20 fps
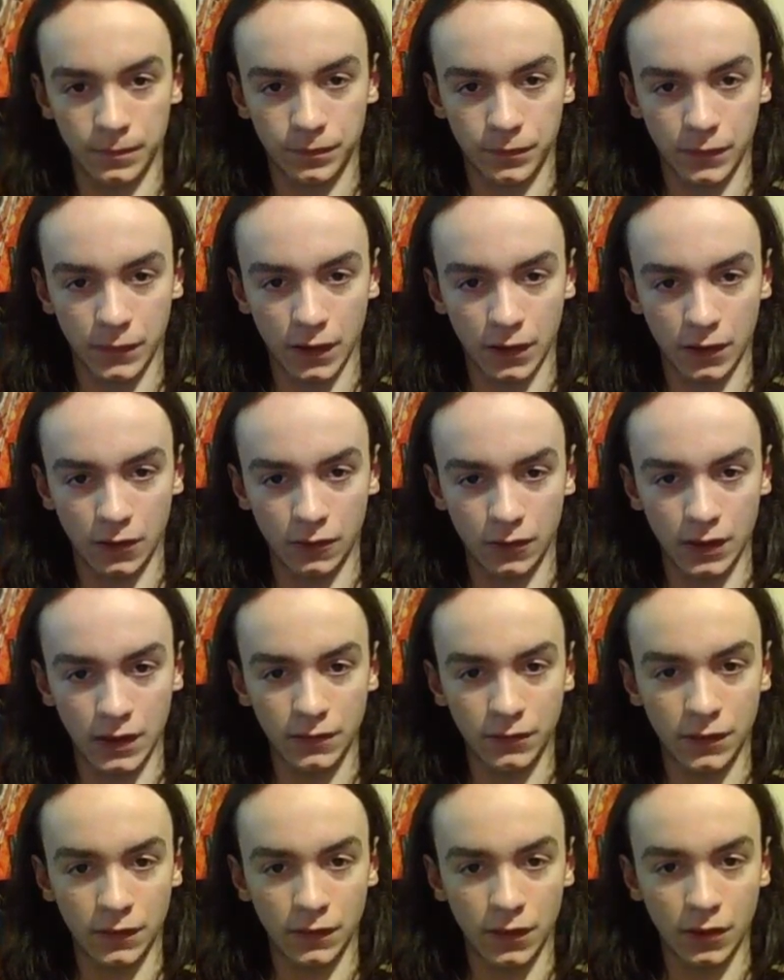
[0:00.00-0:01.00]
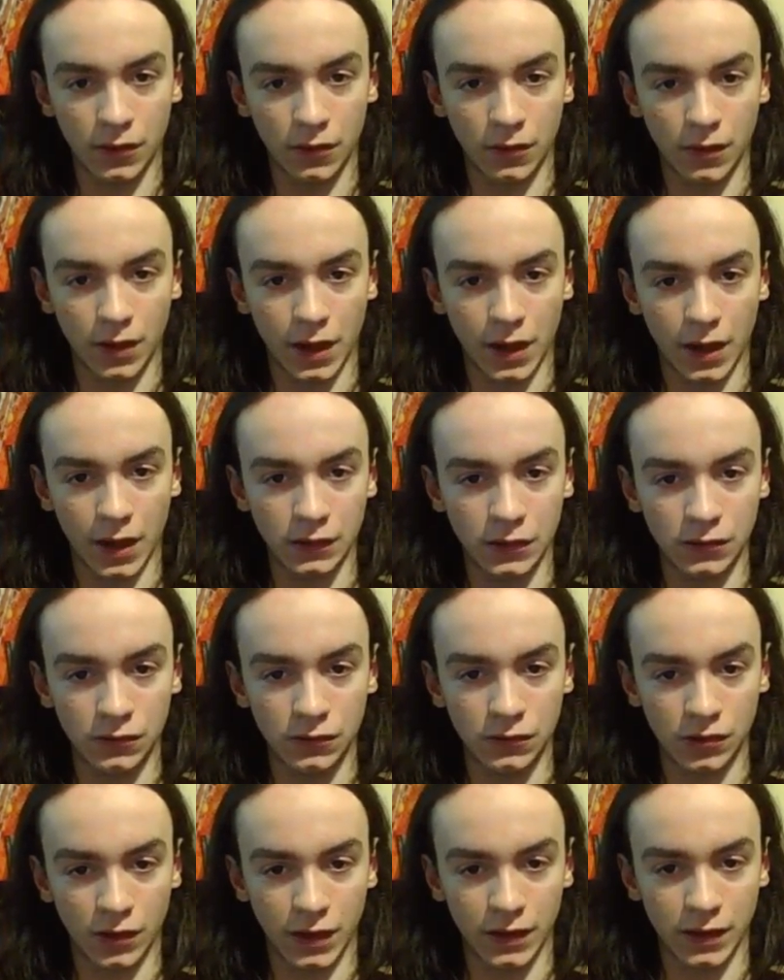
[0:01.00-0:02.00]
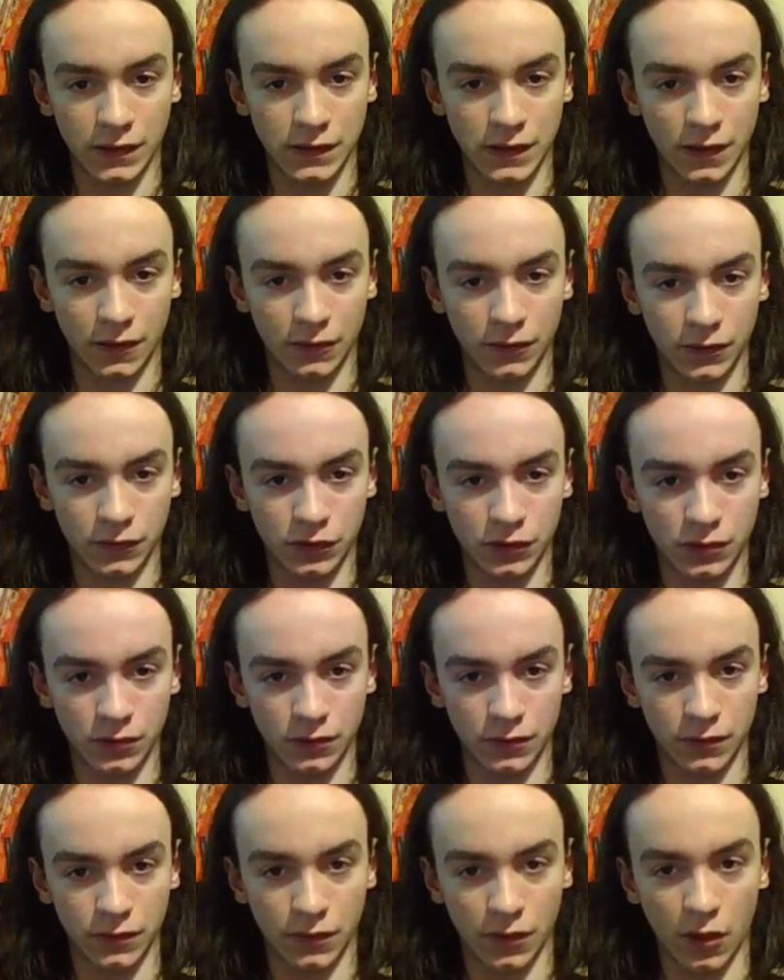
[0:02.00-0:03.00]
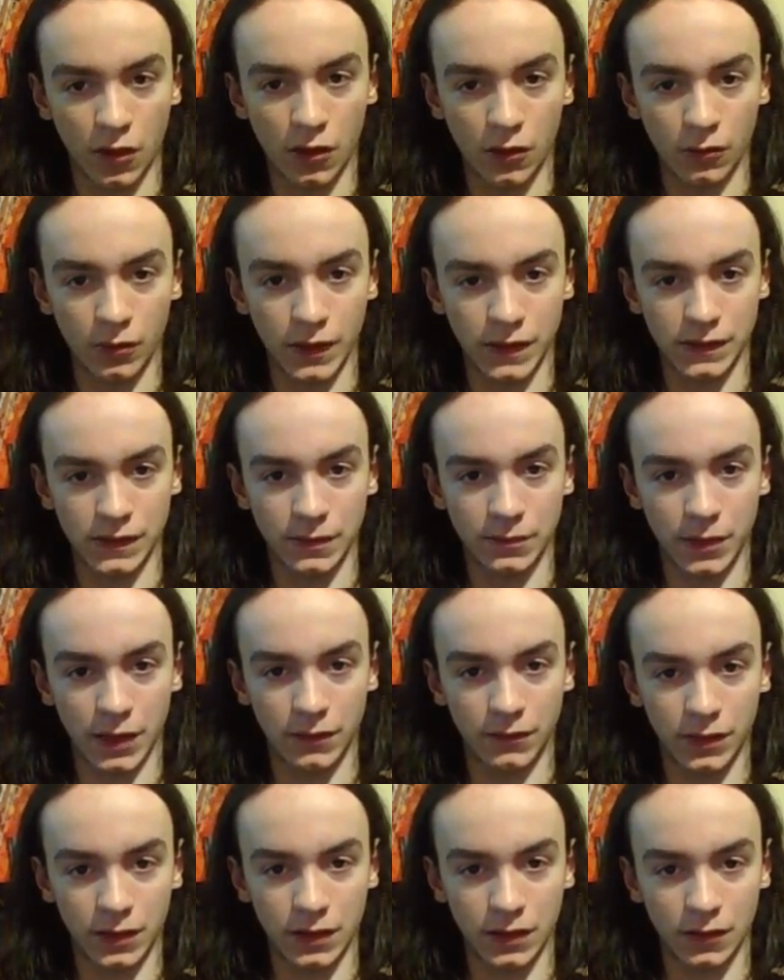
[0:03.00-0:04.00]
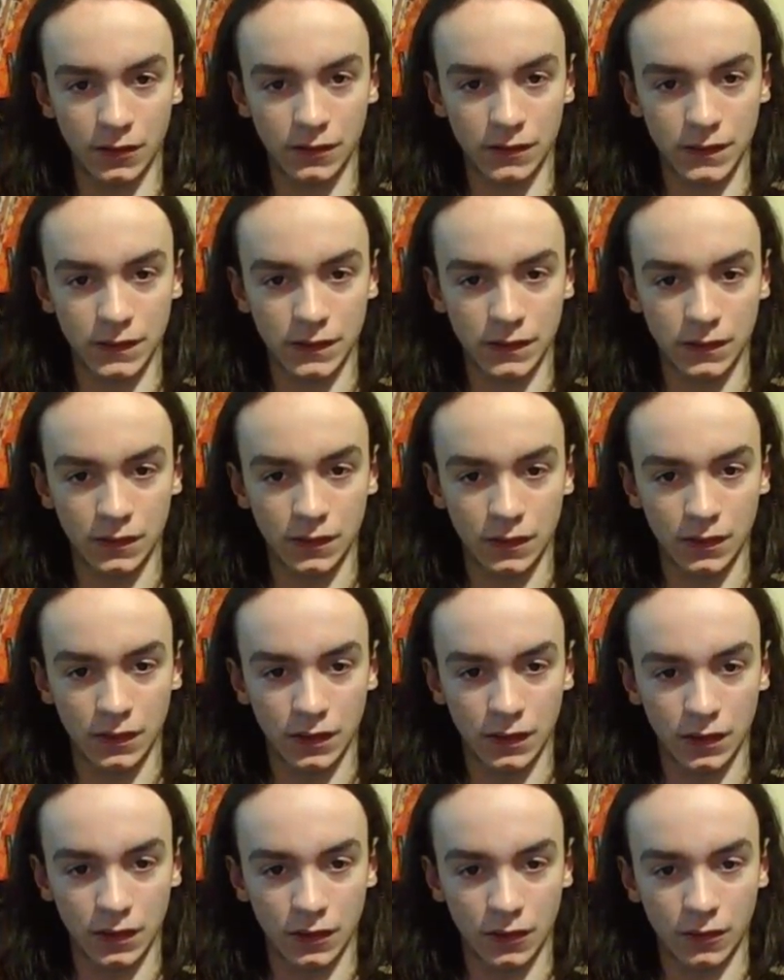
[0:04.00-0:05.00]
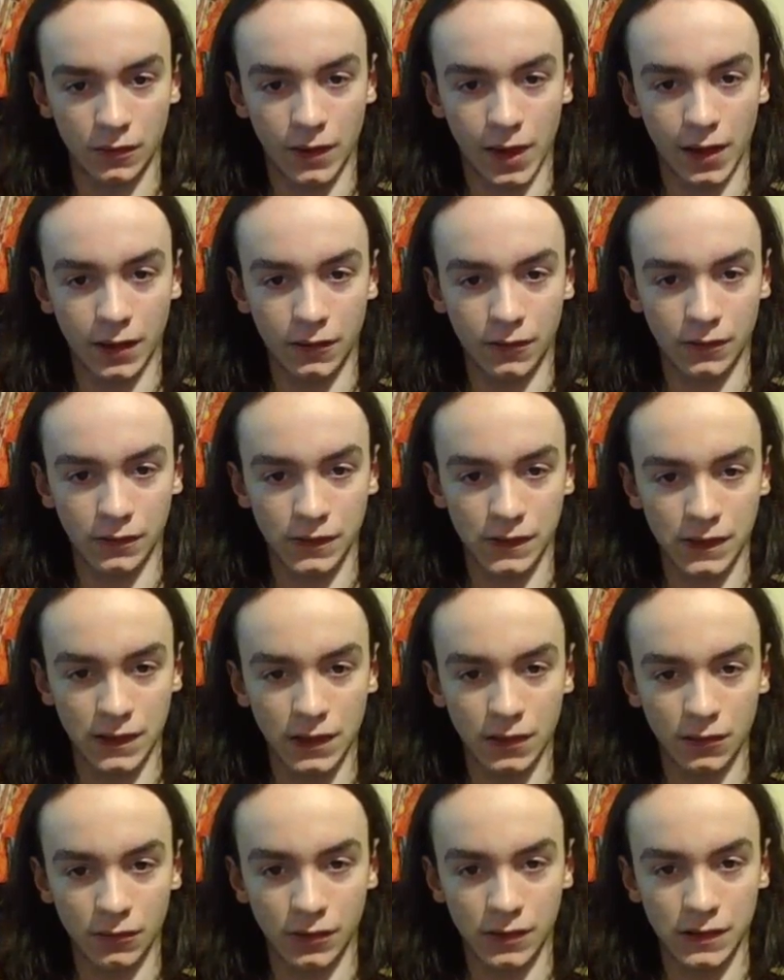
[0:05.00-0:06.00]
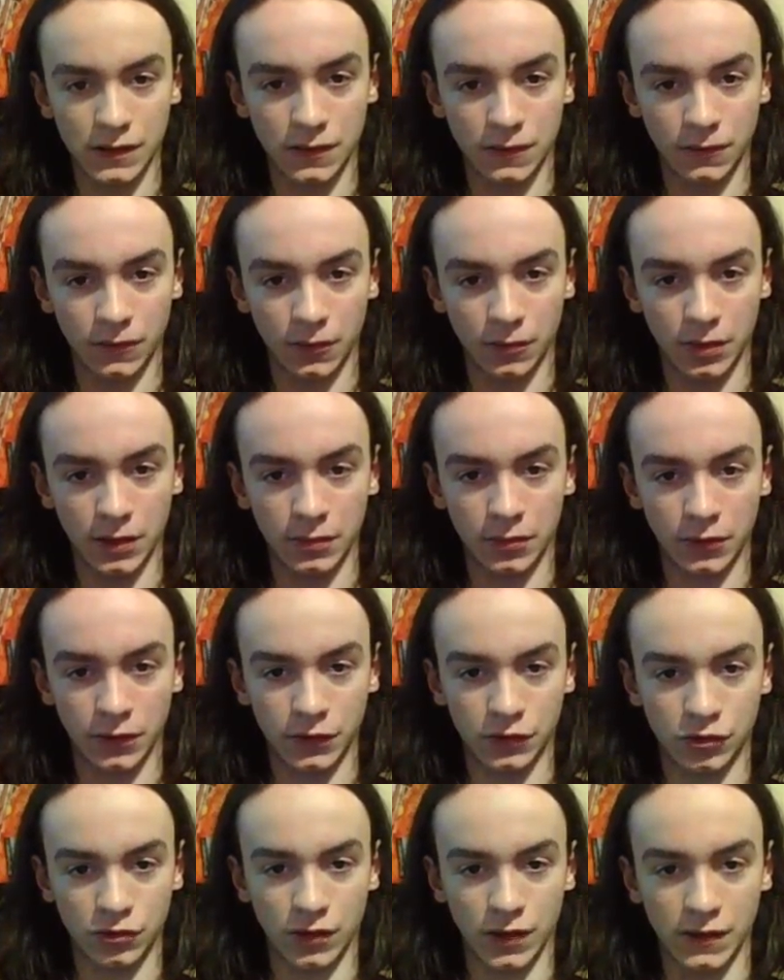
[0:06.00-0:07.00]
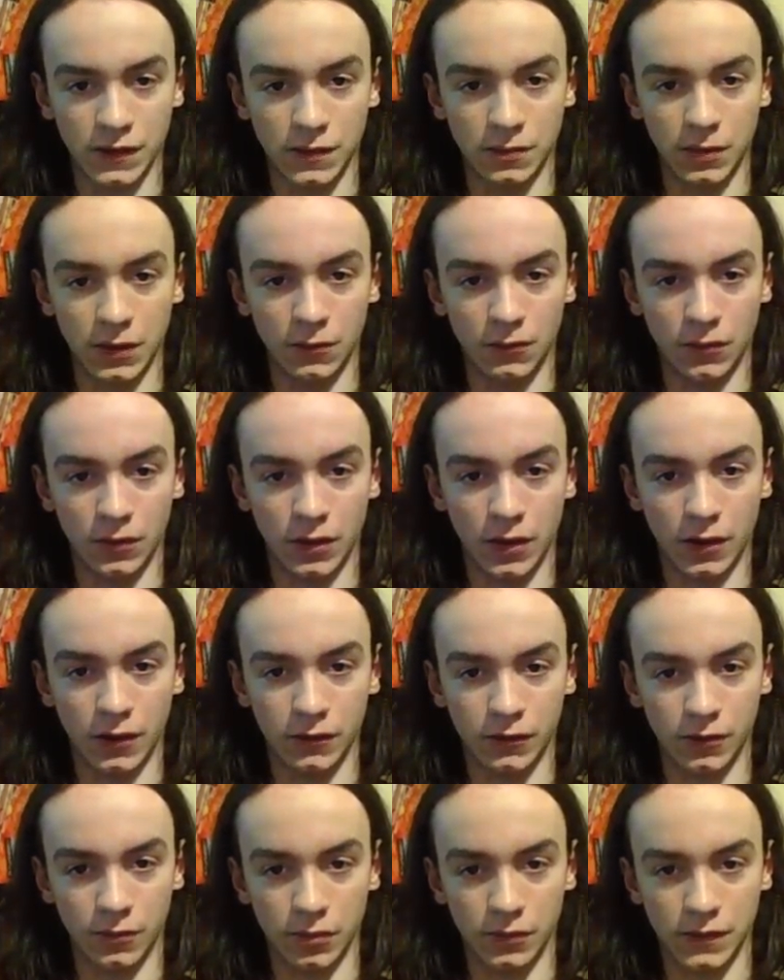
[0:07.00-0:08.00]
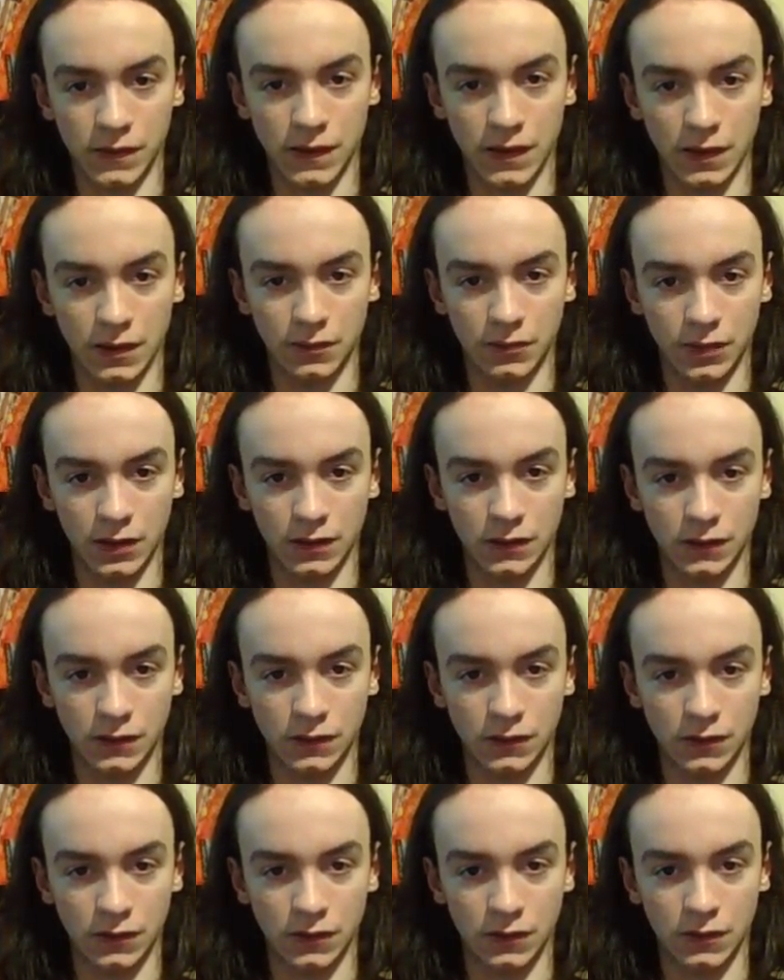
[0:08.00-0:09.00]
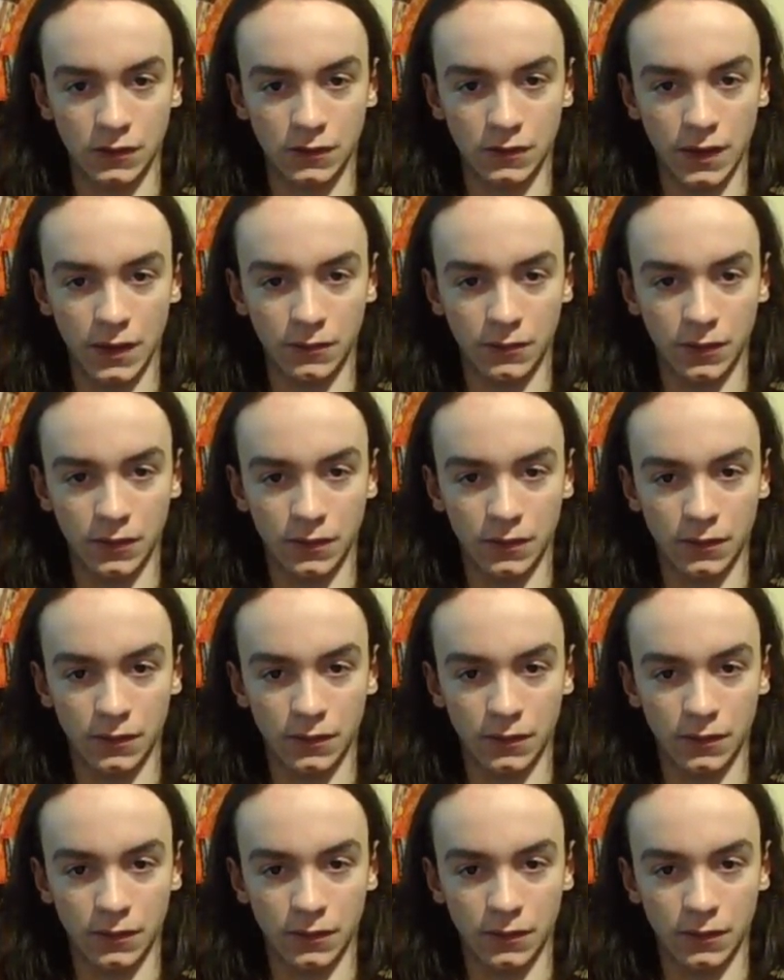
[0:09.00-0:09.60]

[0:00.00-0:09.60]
You know, even though I do try to tell the truth, always in my videos. You know, I don't see a reason for people to trust me 100%, because you shouldn't do that with